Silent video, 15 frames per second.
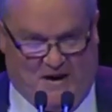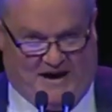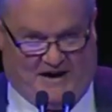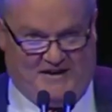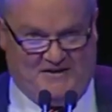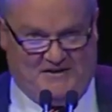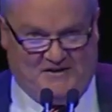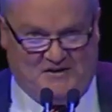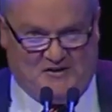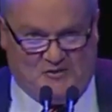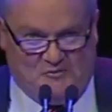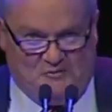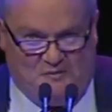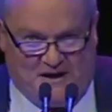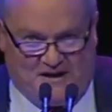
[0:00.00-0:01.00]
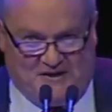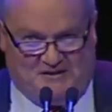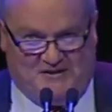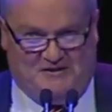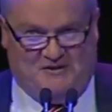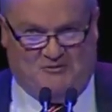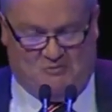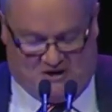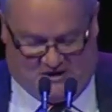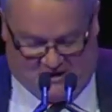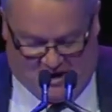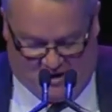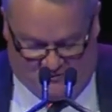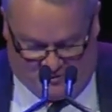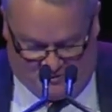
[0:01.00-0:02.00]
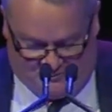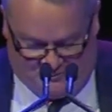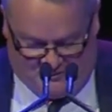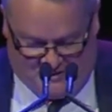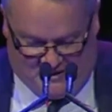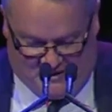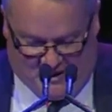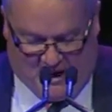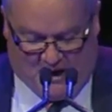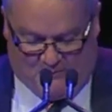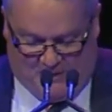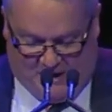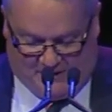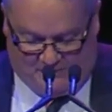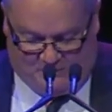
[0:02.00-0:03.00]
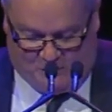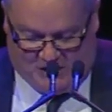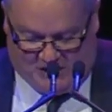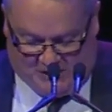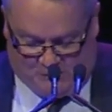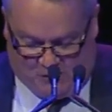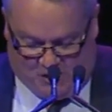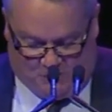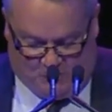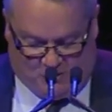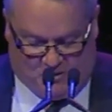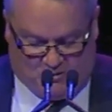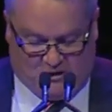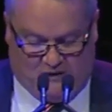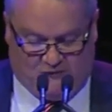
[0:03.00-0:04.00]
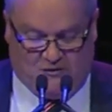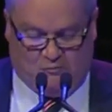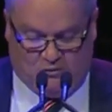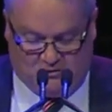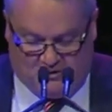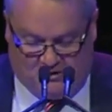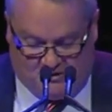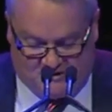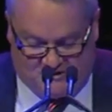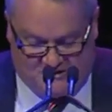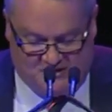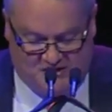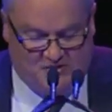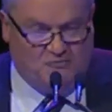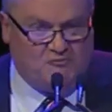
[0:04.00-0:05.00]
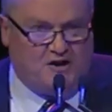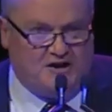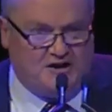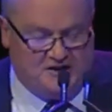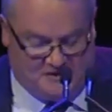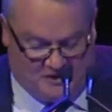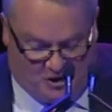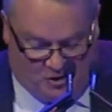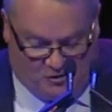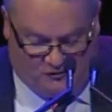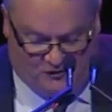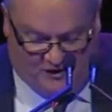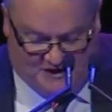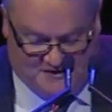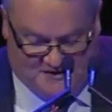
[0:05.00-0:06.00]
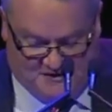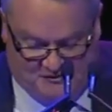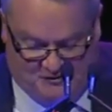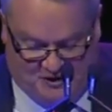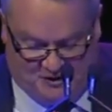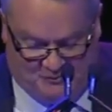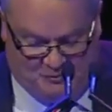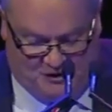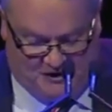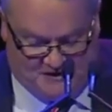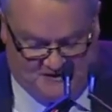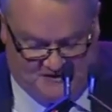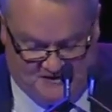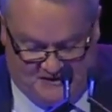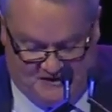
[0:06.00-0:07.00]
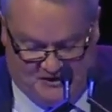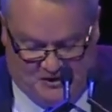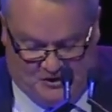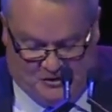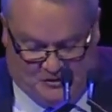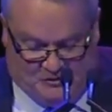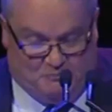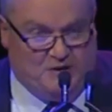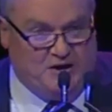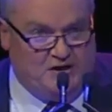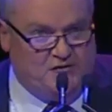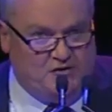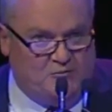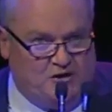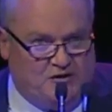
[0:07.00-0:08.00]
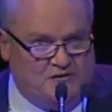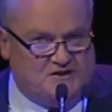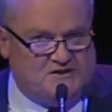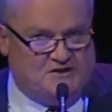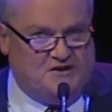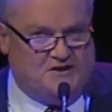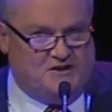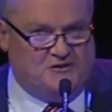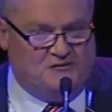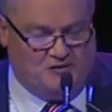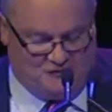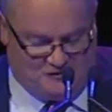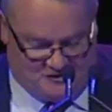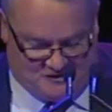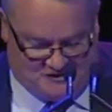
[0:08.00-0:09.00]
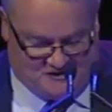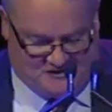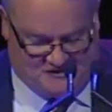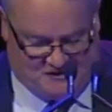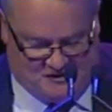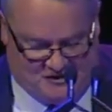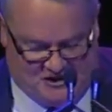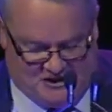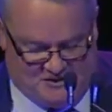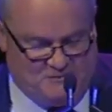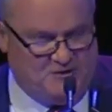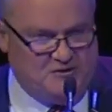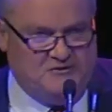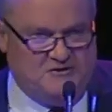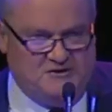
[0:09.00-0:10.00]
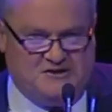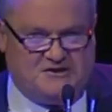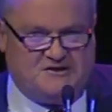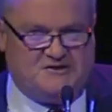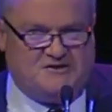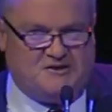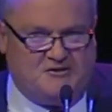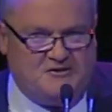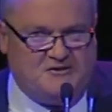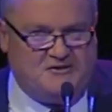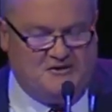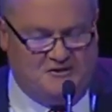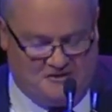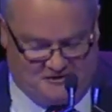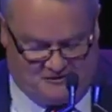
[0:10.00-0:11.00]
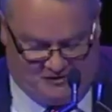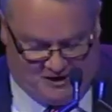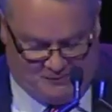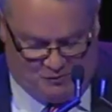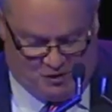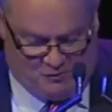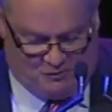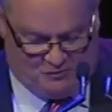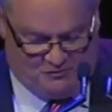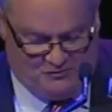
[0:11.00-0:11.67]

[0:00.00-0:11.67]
1985. For me, over the last few months, it's been great to be back at the Whitten Oval, back meeting people who love the Bulldogs, running into old faces around the place,